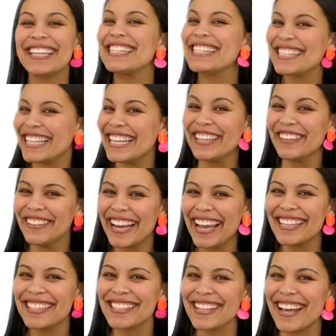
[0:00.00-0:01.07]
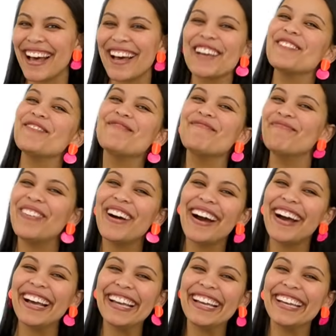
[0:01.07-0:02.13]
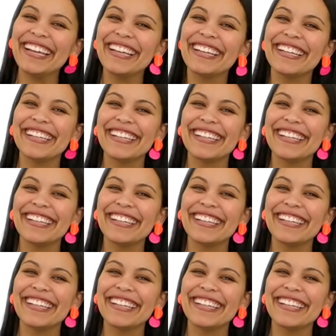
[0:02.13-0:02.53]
See you next time! Bye!